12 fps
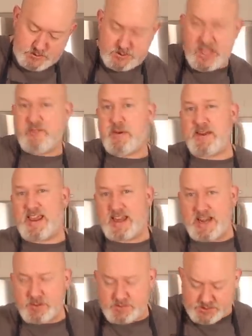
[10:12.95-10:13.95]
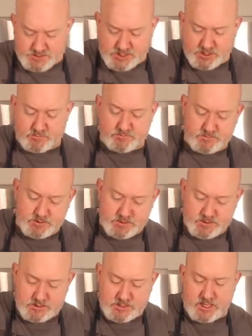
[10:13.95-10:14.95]
Have about 8 ounces here.
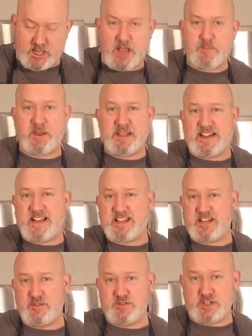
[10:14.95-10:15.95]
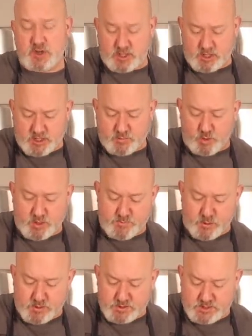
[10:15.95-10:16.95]
I'm probably not going to use it all on one
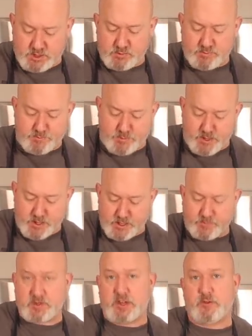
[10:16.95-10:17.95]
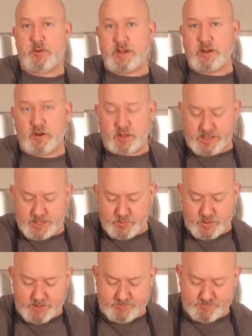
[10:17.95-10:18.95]
bowl of soup, but I'm going to grate it all
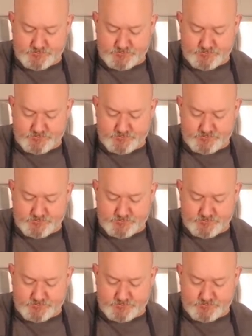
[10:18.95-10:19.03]
anyway.